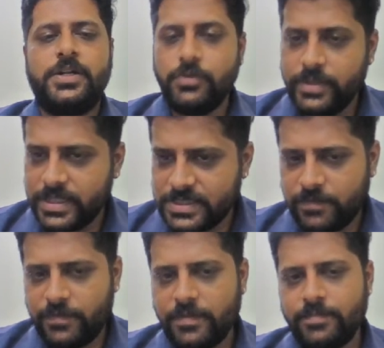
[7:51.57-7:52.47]
2 years
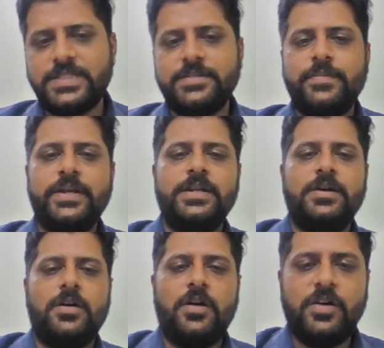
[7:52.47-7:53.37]
of imprisonment
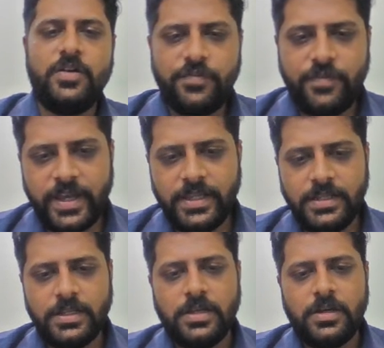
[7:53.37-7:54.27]
or
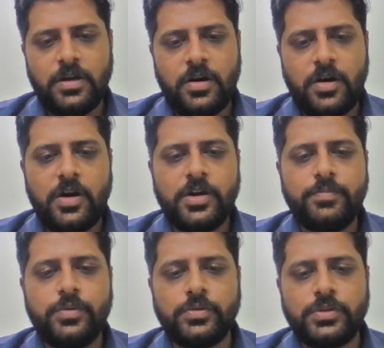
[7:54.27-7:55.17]
fine or
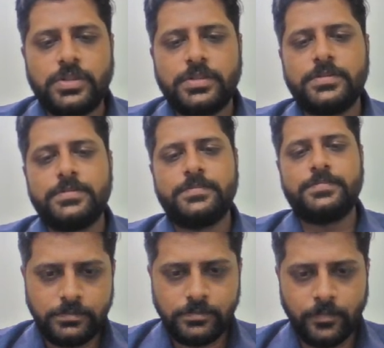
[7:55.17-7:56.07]
both.
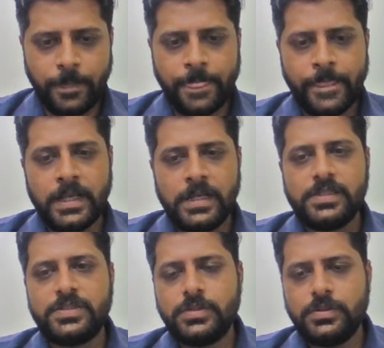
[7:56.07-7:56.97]

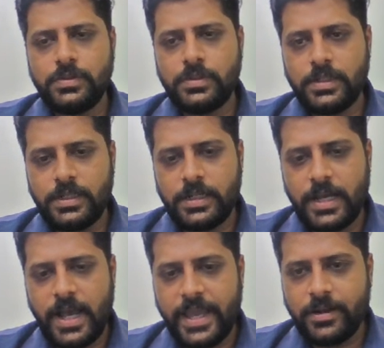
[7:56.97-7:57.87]
So
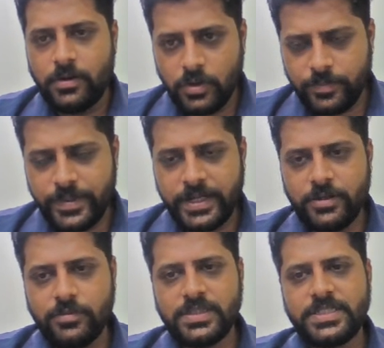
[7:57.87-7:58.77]
I hope that
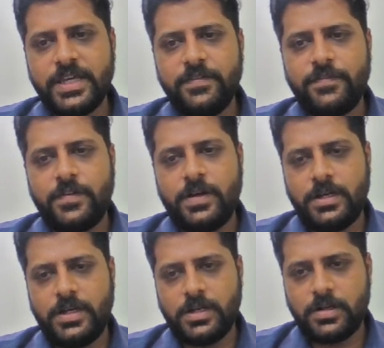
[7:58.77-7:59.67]
you must have
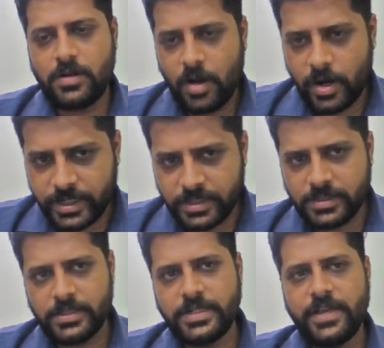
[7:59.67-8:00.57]
got
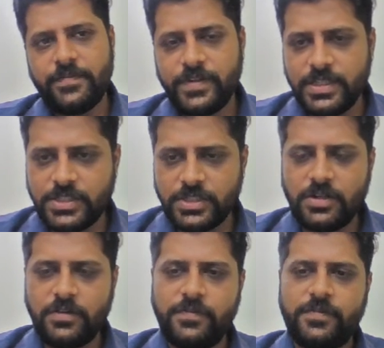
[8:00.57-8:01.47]
the definition
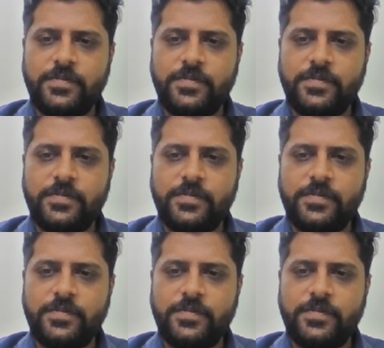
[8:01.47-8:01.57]
of